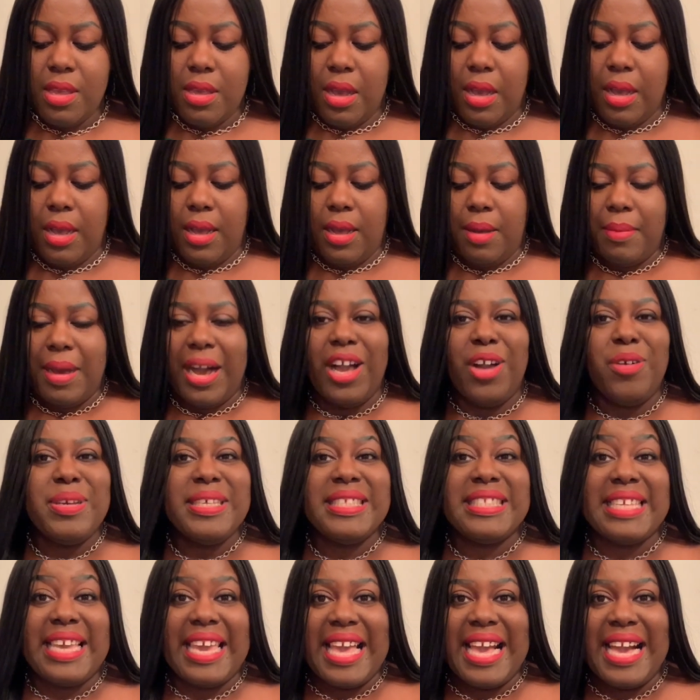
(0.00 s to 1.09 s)
I
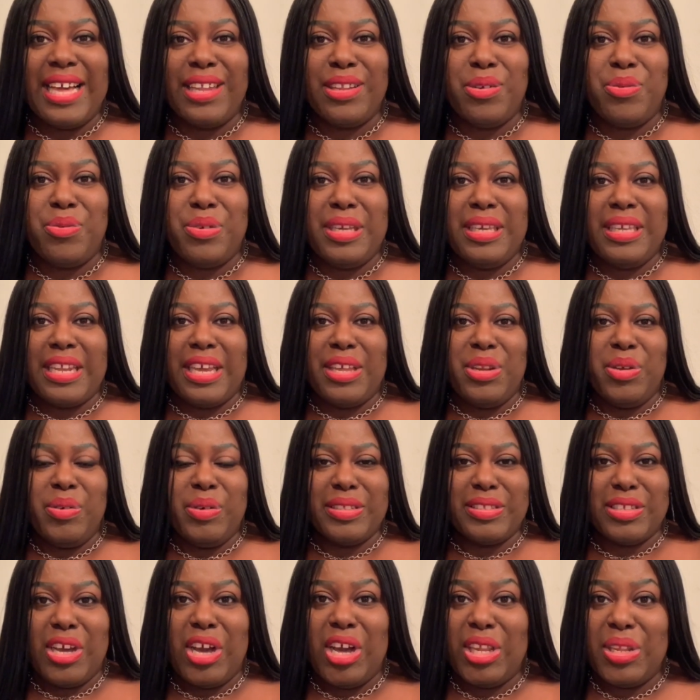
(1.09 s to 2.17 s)
always say Halloween. I know
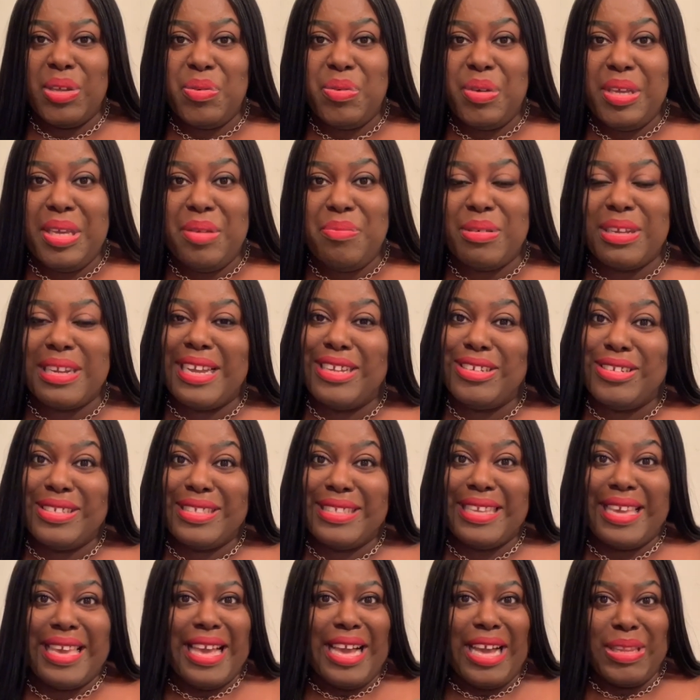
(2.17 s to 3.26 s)
it's Halloween, but I
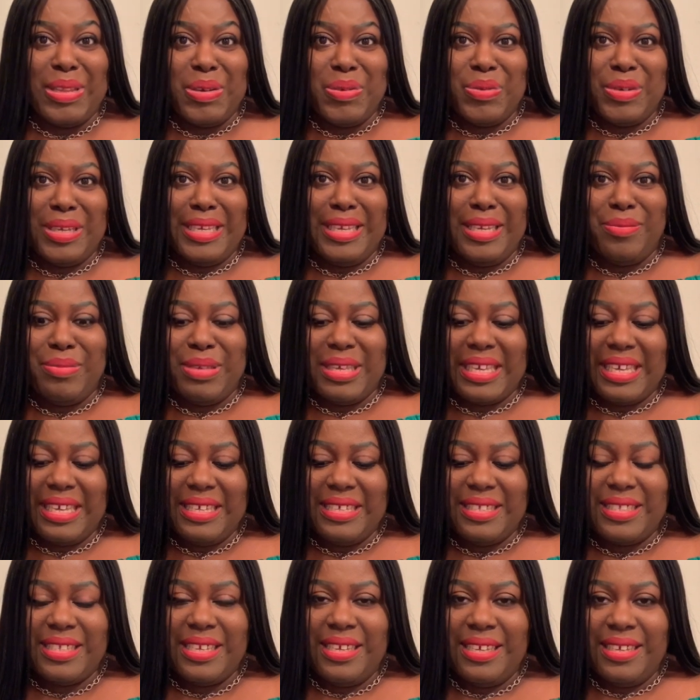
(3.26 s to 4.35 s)
just say Halloween
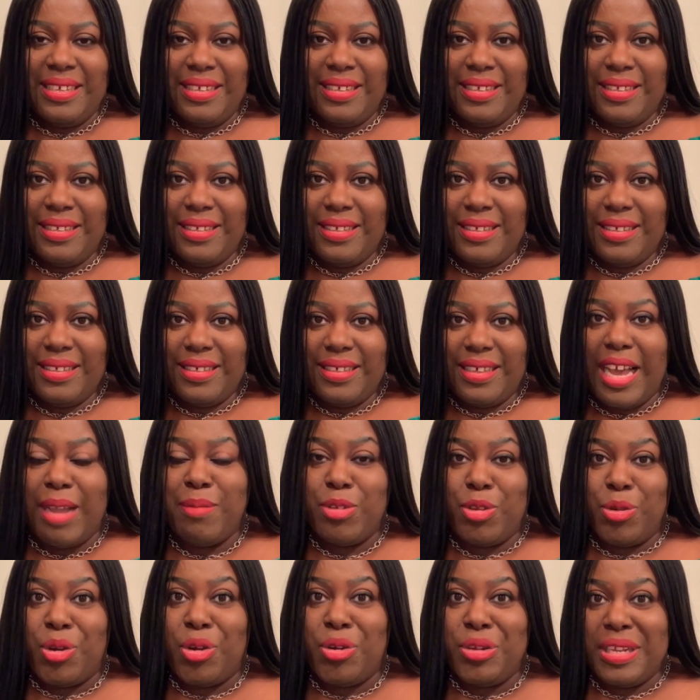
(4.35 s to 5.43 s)
because
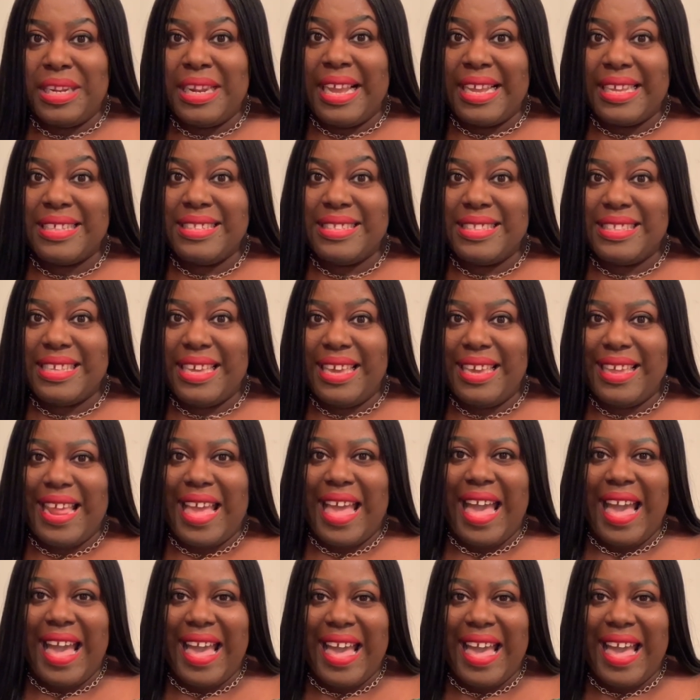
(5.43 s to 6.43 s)
I'm grown and I can say it.